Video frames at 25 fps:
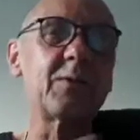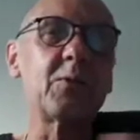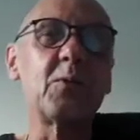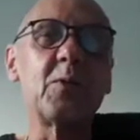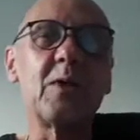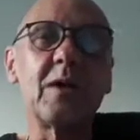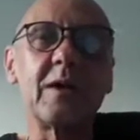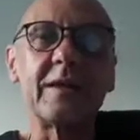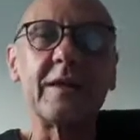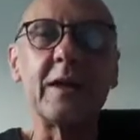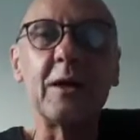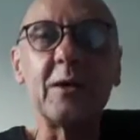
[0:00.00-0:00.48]
you
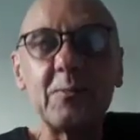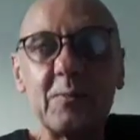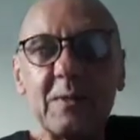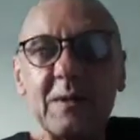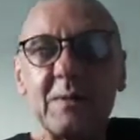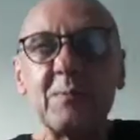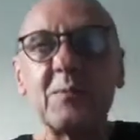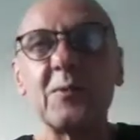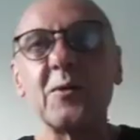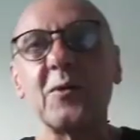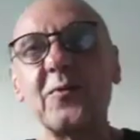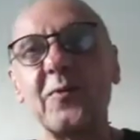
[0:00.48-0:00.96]
will not be
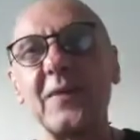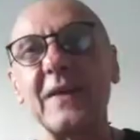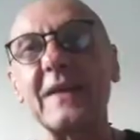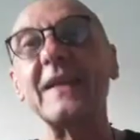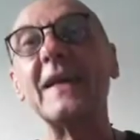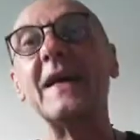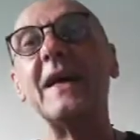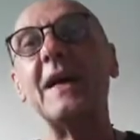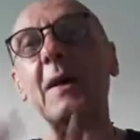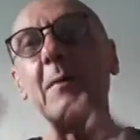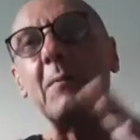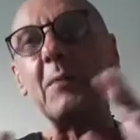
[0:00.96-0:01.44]
perfect,
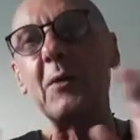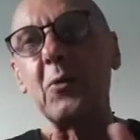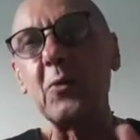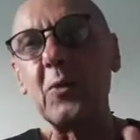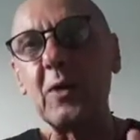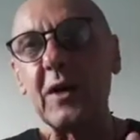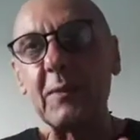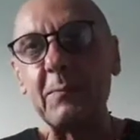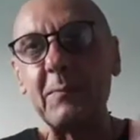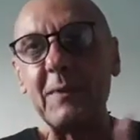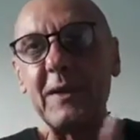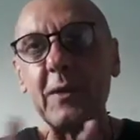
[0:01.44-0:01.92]
but
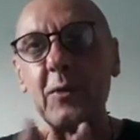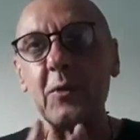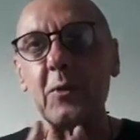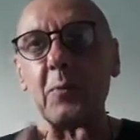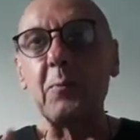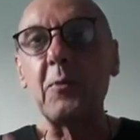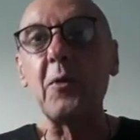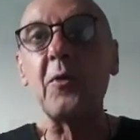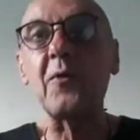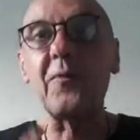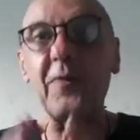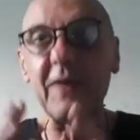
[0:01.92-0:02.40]
will be the
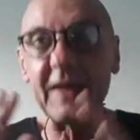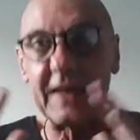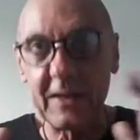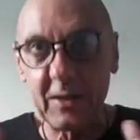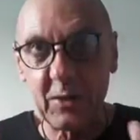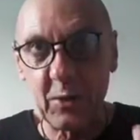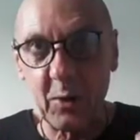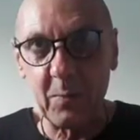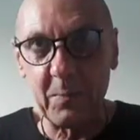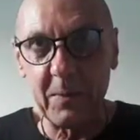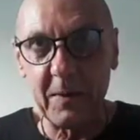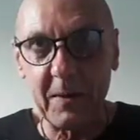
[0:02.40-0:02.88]
perfect
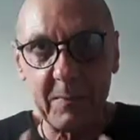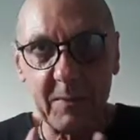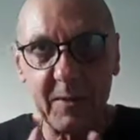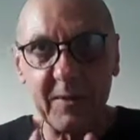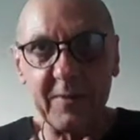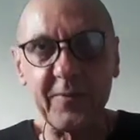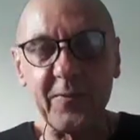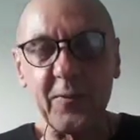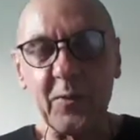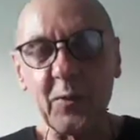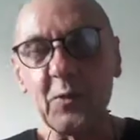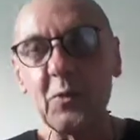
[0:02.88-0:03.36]
complement
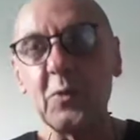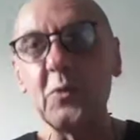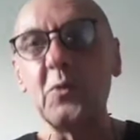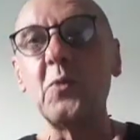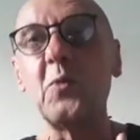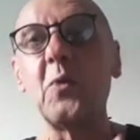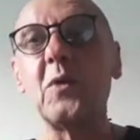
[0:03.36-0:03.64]
for you.